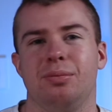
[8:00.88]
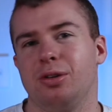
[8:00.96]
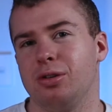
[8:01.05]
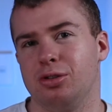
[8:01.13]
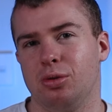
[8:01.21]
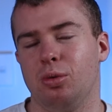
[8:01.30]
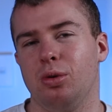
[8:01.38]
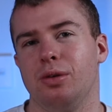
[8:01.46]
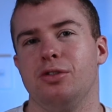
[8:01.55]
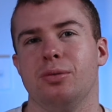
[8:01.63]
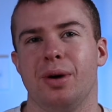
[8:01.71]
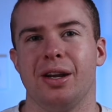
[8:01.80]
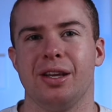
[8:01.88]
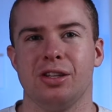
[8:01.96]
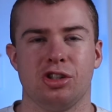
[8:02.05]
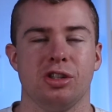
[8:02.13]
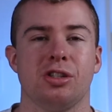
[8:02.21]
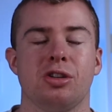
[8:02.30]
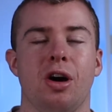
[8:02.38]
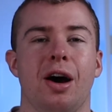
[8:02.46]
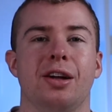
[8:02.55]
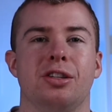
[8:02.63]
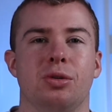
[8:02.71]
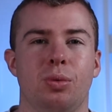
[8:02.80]
because all of your money is just
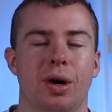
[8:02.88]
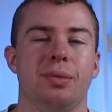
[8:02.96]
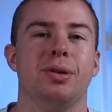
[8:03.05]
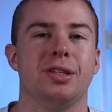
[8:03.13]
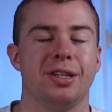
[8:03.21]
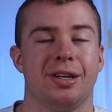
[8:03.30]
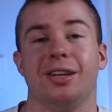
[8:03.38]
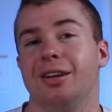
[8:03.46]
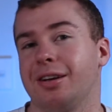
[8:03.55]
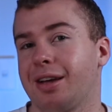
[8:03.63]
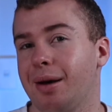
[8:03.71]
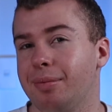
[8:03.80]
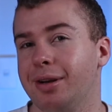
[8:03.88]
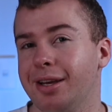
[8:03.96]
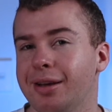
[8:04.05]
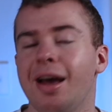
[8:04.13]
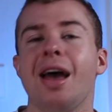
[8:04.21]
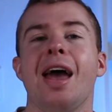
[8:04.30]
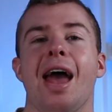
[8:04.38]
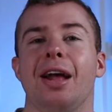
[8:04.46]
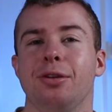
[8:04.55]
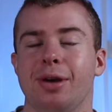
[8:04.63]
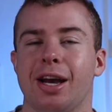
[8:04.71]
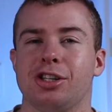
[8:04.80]
tied to one particular company,
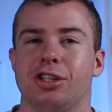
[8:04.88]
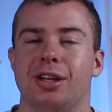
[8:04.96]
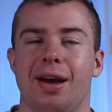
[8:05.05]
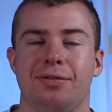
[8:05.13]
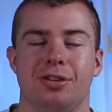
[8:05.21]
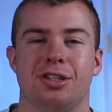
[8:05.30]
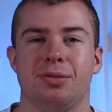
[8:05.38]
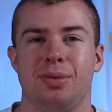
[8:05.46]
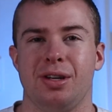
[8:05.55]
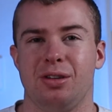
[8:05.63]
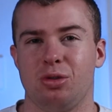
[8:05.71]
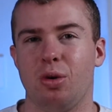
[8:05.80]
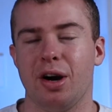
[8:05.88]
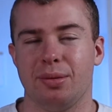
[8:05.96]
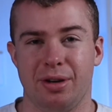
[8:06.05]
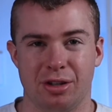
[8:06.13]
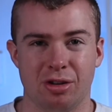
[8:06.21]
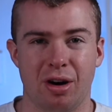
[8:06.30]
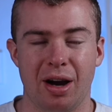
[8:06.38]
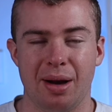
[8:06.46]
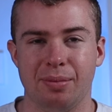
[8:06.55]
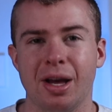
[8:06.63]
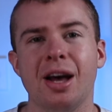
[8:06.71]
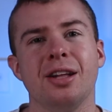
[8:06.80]
and you actually have to spend quite a bit of
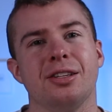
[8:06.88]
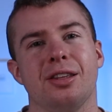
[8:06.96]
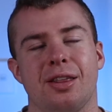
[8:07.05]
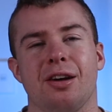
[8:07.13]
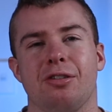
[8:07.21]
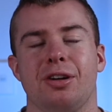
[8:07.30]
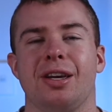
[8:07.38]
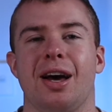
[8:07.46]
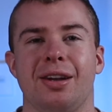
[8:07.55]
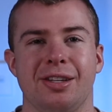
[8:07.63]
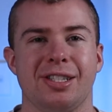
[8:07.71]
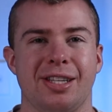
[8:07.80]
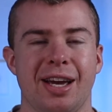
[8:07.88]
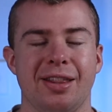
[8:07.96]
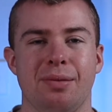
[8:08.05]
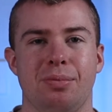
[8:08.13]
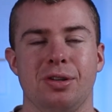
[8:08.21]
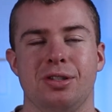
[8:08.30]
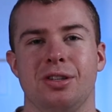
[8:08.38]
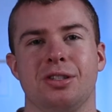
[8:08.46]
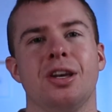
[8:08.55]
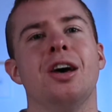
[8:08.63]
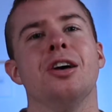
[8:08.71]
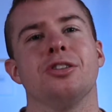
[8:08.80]
time to thoroughly understand that
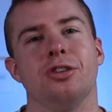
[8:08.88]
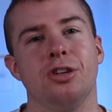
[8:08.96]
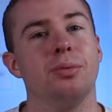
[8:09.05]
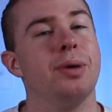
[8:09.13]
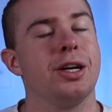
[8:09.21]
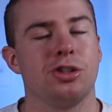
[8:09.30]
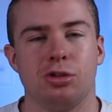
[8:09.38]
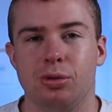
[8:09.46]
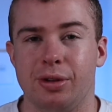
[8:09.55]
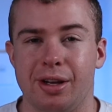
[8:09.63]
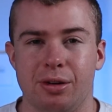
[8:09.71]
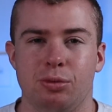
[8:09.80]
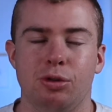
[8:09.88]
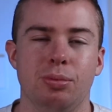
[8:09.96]
business so you can make sure that it will